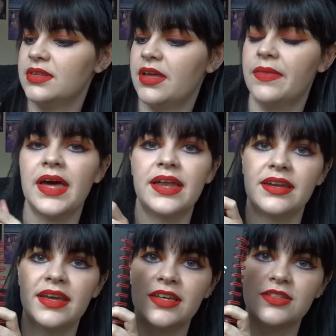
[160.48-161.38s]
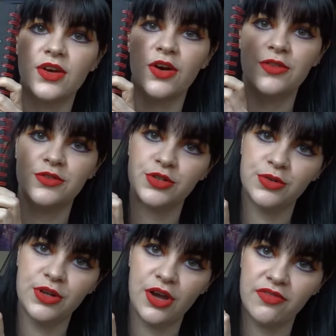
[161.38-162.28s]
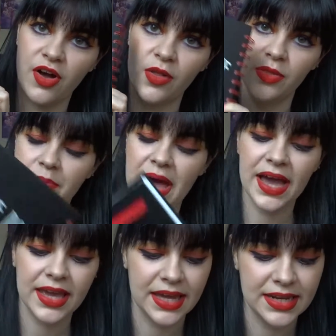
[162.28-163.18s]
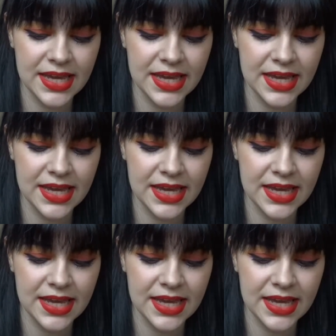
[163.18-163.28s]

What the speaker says: then it's got true love on the back, and